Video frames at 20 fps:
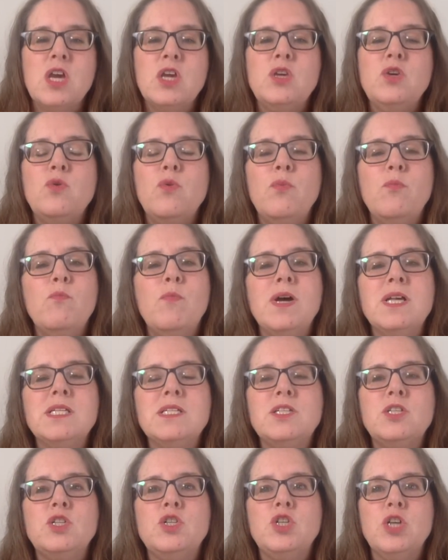You
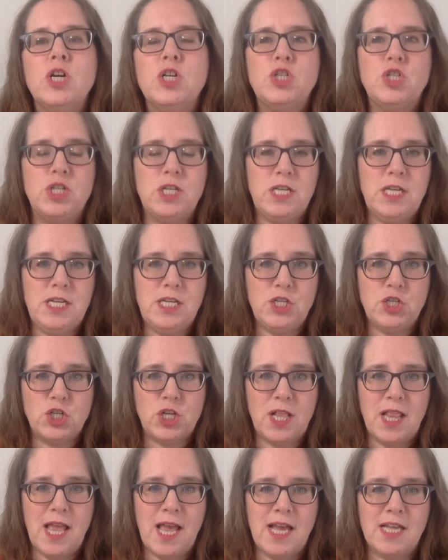must judge each
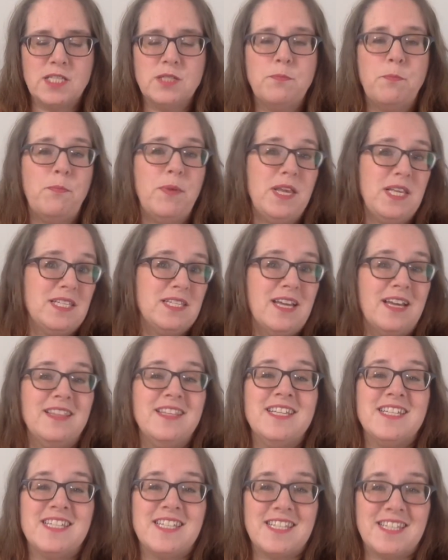class based on
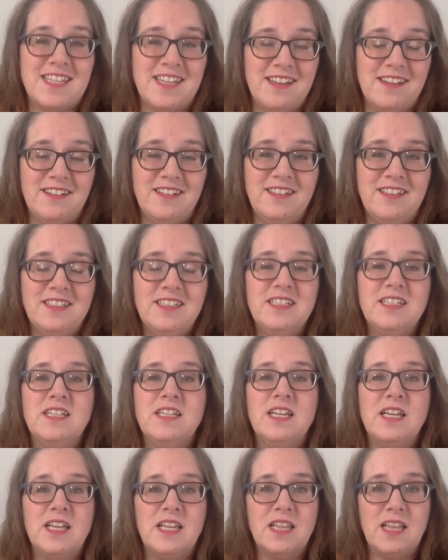the skill,
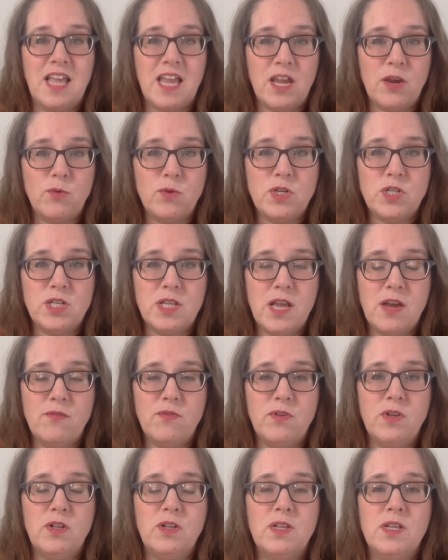language
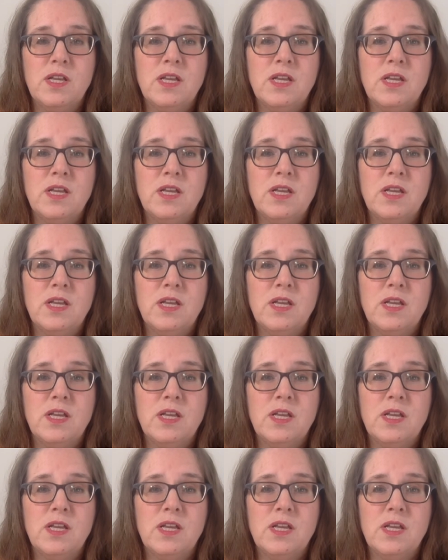level,